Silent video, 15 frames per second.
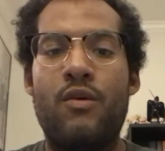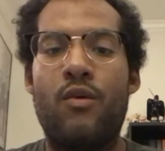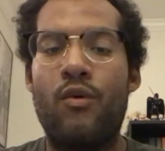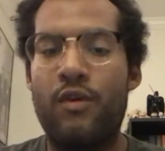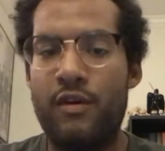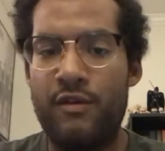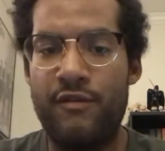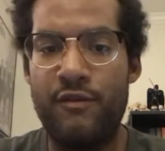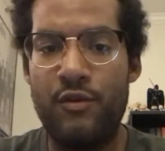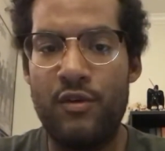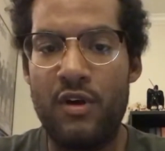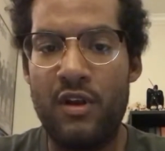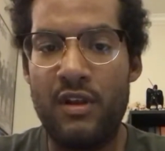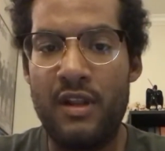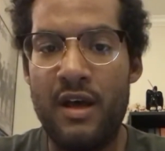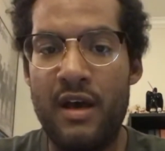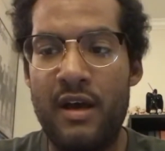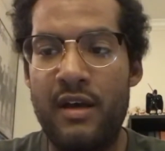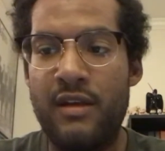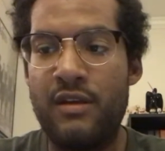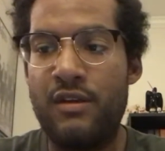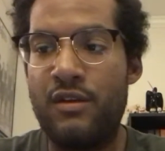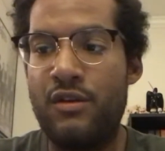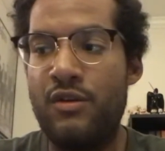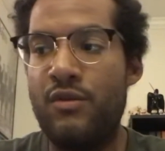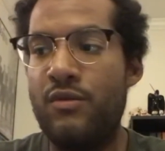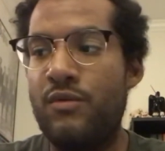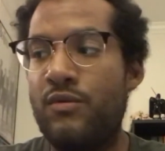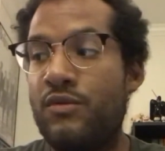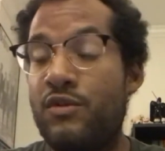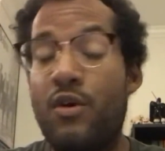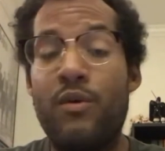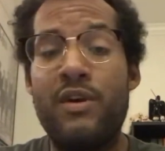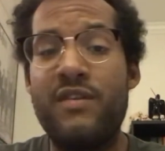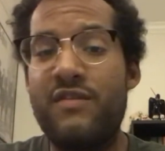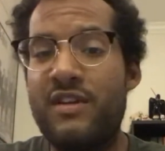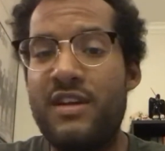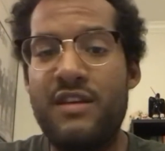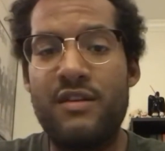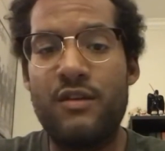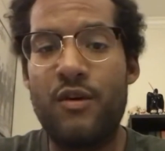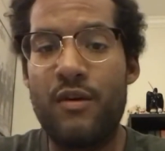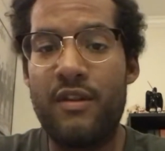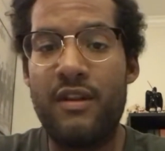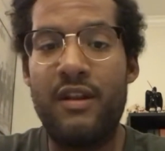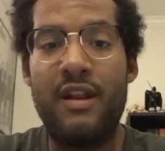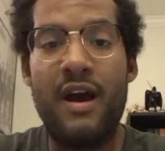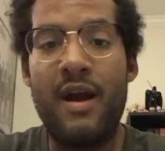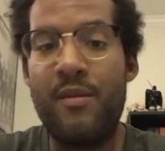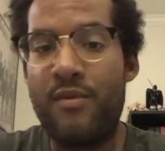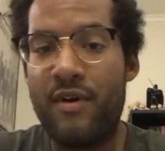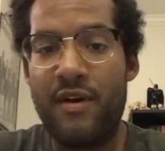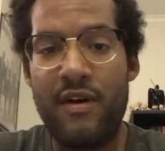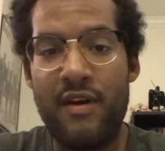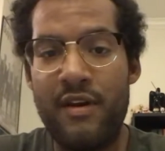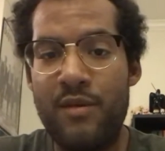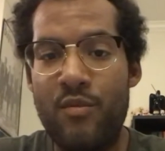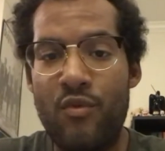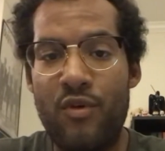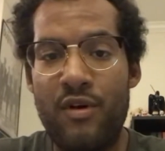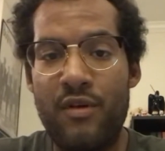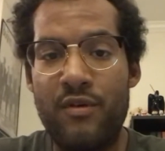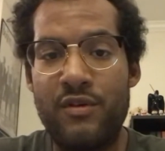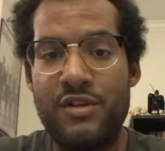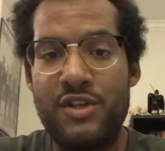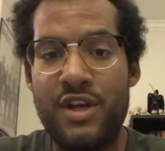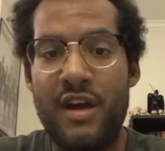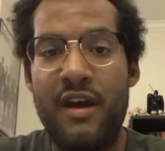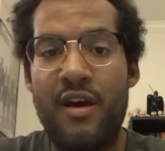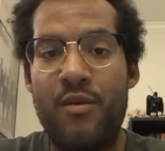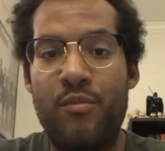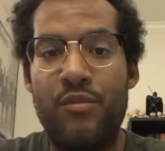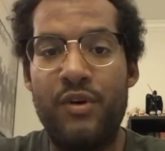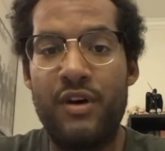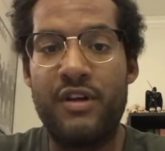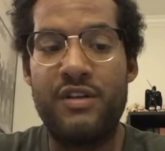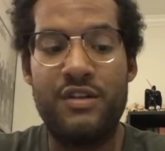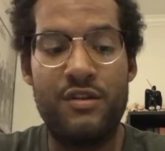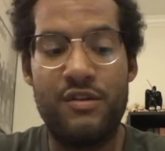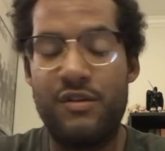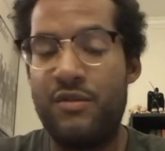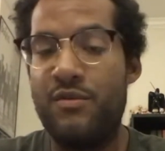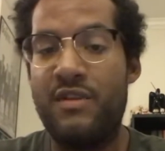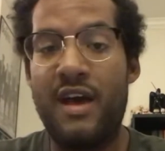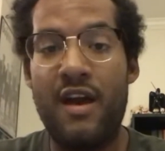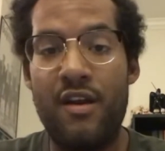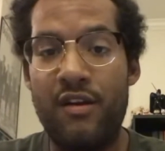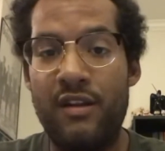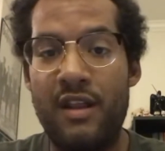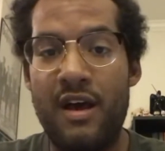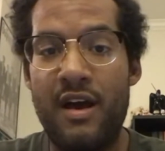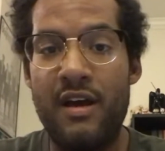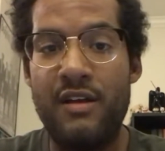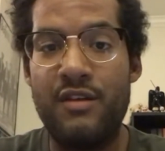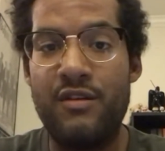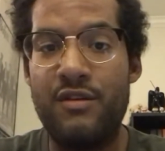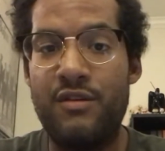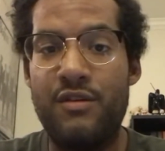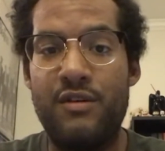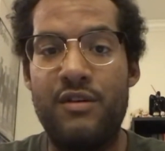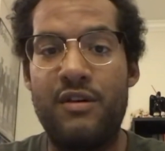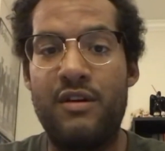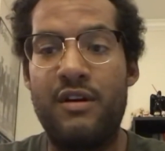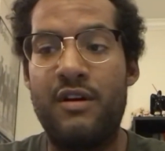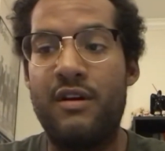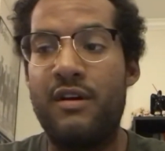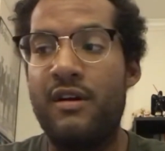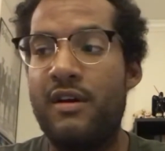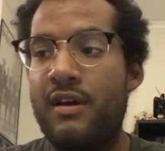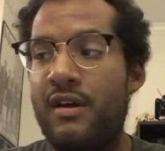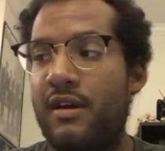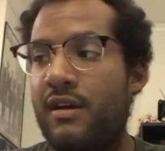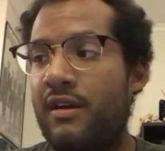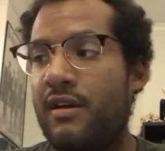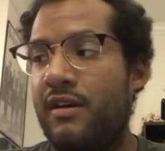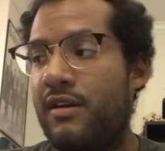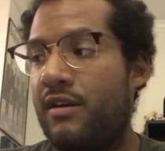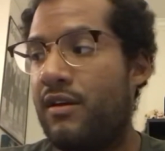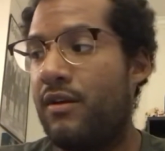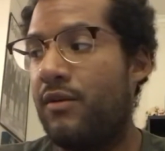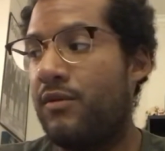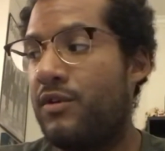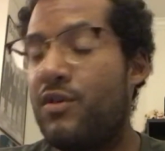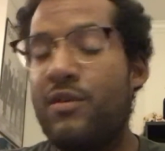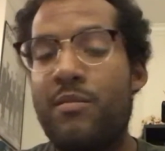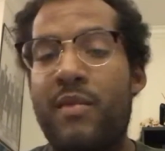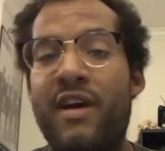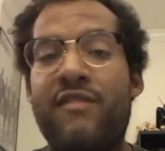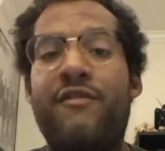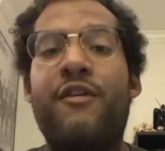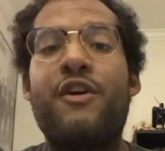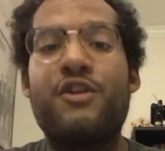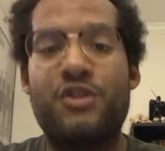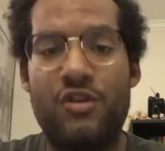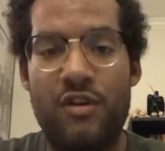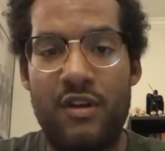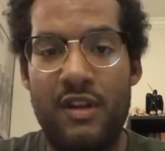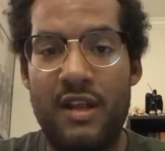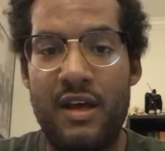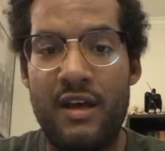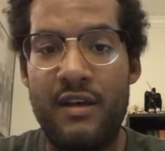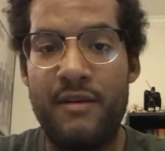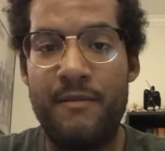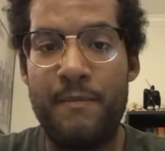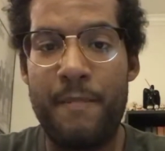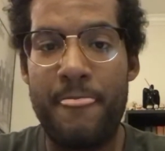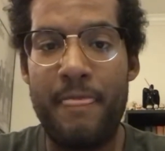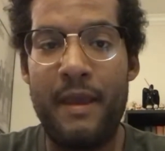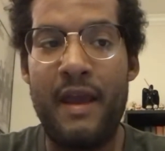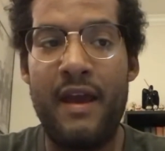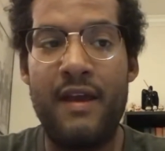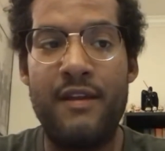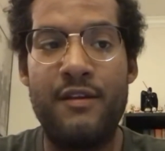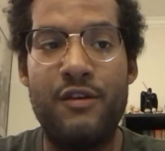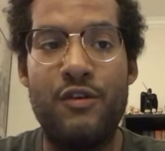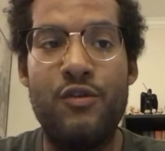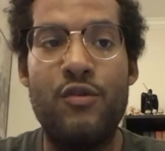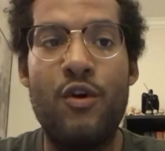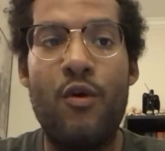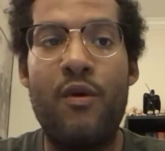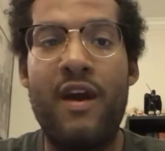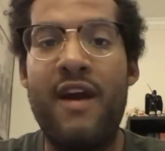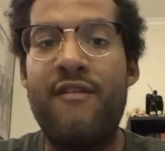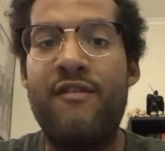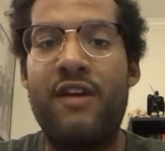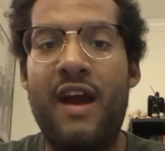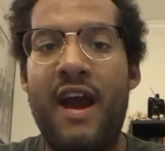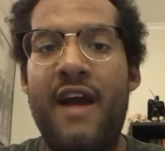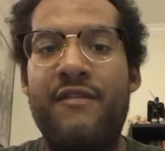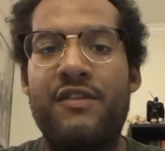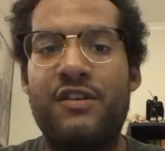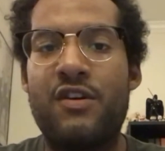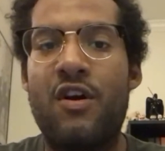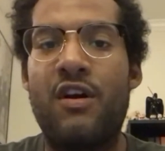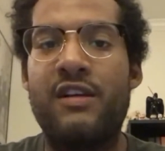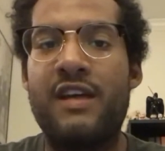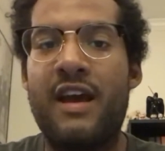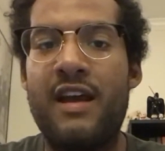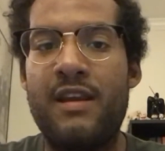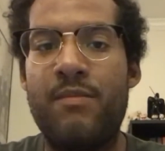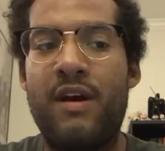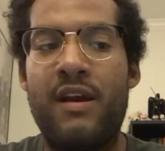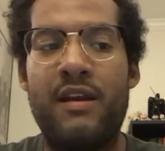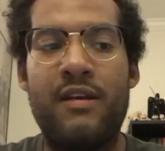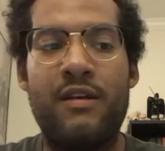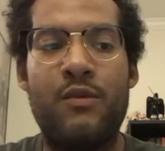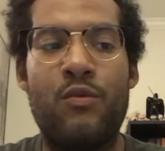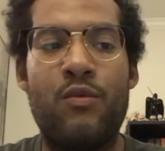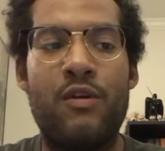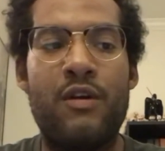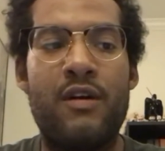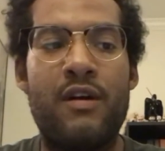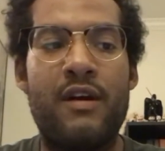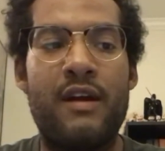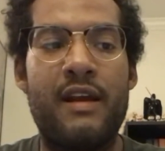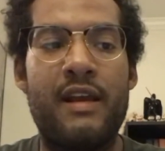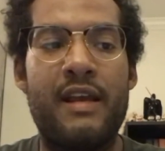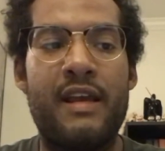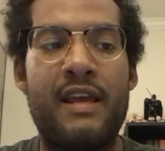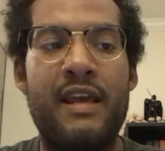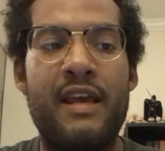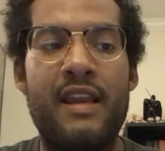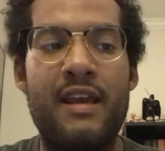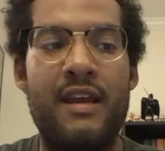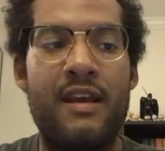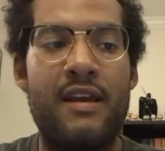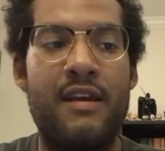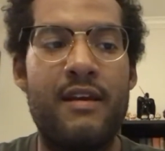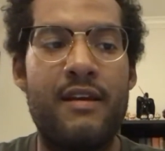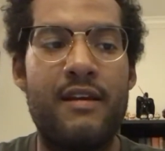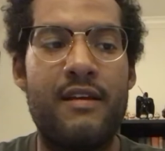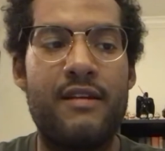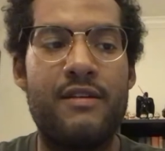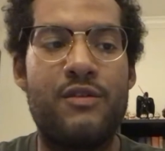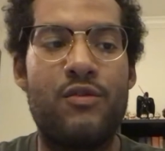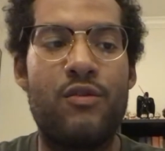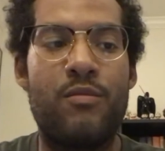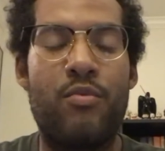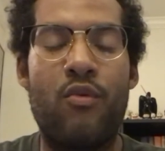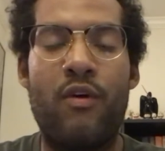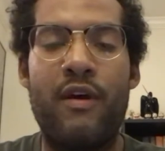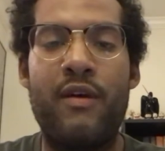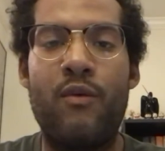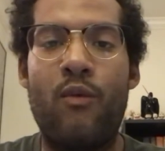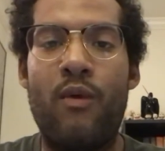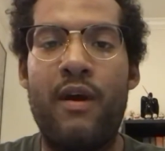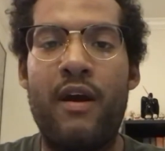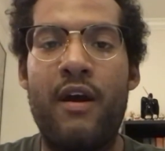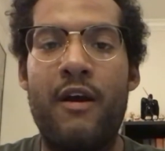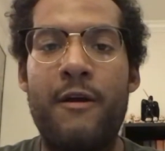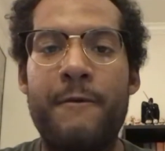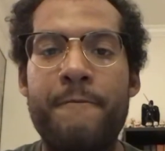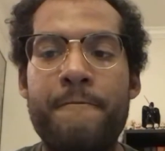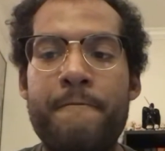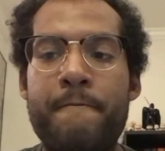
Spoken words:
order food online. You don't even need to go to the library anymore to check out books. You can do that online. You can do you can buy furniture online, and you don't ever have to talk to anybody. We're getting to a point where